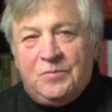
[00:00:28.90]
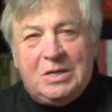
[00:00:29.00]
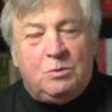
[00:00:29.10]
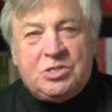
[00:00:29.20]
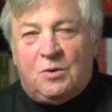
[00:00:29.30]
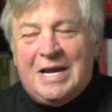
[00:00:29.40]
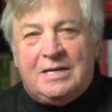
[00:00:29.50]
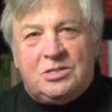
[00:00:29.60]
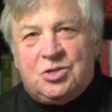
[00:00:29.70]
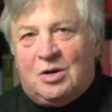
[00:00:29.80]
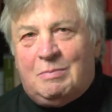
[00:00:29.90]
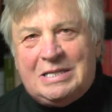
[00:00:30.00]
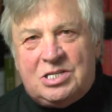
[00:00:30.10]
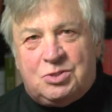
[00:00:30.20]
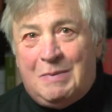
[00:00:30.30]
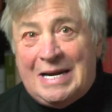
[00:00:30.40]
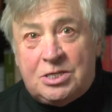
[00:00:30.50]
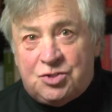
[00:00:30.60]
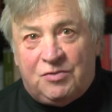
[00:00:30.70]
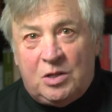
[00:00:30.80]
It was okay to talk about the
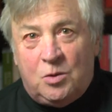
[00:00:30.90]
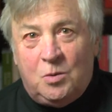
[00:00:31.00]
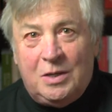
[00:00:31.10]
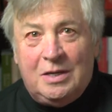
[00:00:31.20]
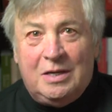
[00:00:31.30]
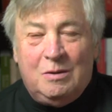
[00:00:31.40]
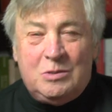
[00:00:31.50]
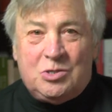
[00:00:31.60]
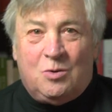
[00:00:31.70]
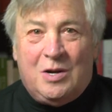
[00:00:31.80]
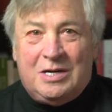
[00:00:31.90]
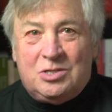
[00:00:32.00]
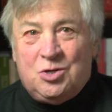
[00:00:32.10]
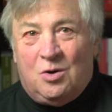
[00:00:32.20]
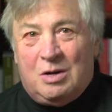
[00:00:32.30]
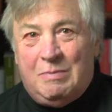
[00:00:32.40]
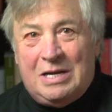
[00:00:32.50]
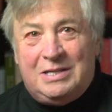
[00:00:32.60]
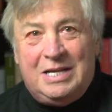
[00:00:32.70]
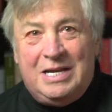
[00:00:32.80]
Spanish flu. It was okay to talk
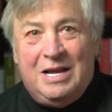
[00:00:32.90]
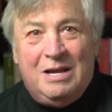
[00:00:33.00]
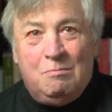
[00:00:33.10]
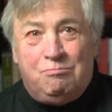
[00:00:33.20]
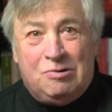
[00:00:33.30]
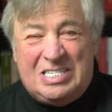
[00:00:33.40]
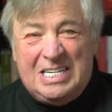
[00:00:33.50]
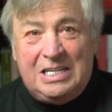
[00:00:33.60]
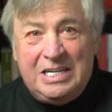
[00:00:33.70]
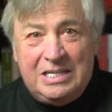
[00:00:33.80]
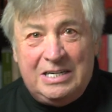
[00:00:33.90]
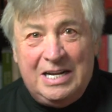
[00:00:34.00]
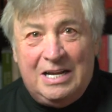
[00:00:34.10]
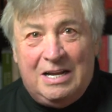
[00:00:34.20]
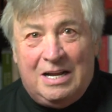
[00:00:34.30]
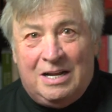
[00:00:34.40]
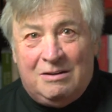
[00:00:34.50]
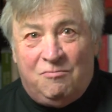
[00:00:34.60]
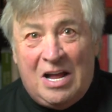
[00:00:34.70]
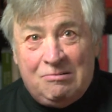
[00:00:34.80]
about the Brazilian
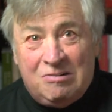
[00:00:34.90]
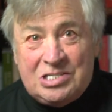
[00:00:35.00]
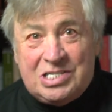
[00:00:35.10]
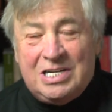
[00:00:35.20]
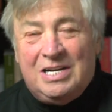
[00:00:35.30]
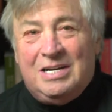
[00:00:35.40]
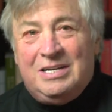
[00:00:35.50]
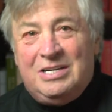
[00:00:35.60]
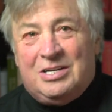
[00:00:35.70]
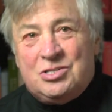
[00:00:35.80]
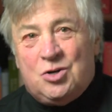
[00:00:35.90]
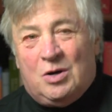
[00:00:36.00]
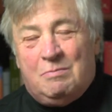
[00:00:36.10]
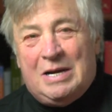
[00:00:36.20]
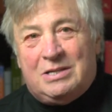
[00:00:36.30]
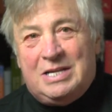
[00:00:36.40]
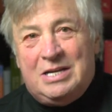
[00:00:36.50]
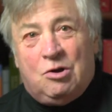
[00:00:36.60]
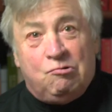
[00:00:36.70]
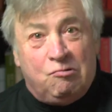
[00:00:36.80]
virus. You can talk about the
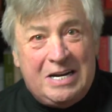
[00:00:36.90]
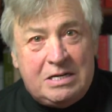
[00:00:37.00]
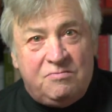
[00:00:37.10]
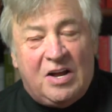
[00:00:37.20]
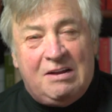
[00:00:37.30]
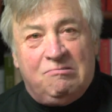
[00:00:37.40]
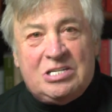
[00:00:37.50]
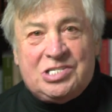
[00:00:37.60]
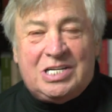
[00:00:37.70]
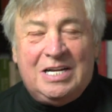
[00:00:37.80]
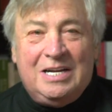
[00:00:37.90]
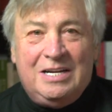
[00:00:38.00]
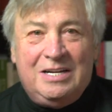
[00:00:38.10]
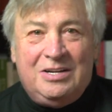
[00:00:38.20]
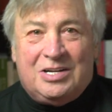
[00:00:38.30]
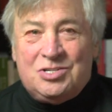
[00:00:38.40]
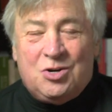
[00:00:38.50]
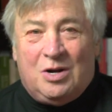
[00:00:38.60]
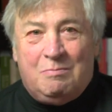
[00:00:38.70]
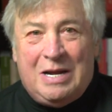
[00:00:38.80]
Korean virus. You can
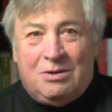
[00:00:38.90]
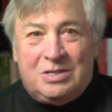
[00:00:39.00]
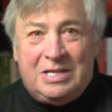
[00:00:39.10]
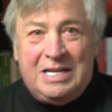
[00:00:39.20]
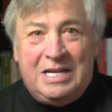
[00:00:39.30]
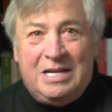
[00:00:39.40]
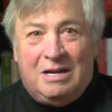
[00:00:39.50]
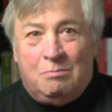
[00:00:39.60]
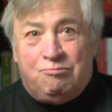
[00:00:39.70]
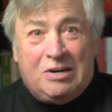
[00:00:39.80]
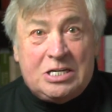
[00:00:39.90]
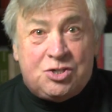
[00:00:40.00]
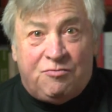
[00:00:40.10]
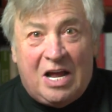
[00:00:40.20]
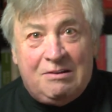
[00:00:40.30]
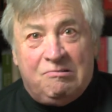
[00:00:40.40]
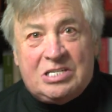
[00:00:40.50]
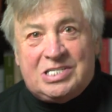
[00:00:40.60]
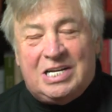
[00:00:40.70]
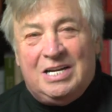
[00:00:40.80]
talk about the British
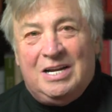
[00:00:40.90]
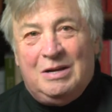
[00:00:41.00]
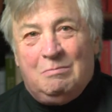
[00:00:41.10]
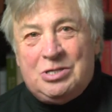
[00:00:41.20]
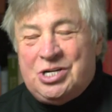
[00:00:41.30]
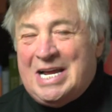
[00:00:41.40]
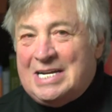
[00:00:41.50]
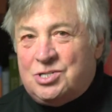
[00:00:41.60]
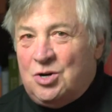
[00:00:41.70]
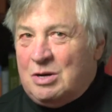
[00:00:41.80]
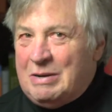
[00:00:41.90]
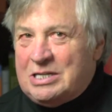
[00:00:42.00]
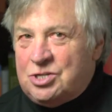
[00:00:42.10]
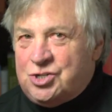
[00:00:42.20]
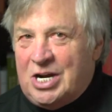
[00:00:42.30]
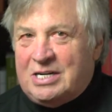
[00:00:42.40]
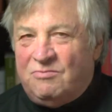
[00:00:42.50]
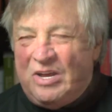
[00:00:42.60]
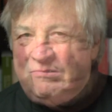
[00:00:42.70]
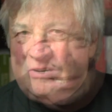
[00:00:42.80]
virus, but you can't talk about the China
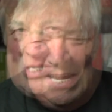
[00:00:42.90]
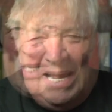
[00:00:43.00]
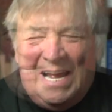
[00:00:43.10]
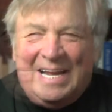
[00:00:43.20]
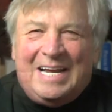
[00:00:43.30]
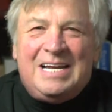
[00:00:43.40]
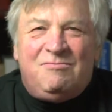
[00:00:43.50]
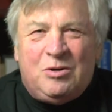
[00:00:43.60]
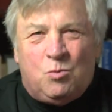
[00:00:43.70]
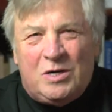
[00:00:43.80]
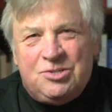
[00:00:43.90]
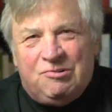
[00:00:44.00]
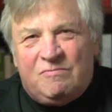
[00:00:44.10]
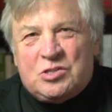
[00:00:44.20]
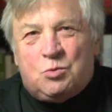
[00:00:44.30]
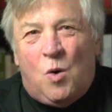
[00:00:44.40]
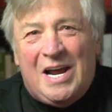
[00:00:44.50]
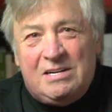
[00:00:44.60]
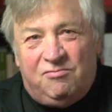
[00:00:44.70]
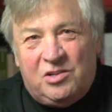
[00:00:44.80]
virus. Hey, I even wonder if
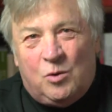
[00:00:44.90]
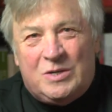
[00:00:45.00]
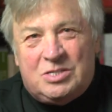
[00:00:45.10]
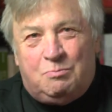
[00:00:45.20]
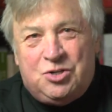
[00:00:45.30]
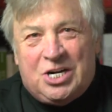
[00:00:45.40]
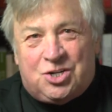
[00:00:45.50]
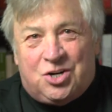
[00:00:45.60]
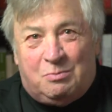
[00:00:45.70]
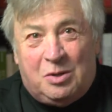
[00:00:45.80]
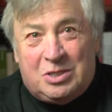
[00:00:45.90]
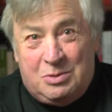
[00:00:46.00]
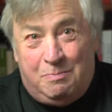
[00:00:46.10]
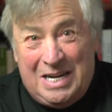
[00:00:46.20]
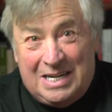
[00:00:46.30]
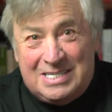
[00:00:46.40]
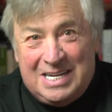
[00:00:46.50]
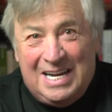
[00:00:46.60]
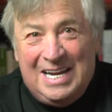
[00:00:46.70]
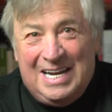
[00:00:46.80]
swine flu is objectionable to pigs,
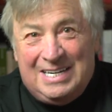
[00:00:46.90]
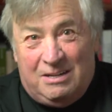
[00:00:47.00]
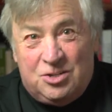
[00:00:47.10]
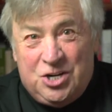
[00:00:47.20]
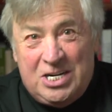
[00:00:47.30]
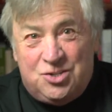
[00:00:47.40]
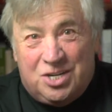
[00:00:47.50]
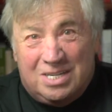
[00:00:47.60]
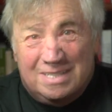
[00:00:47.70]
and he'll change it.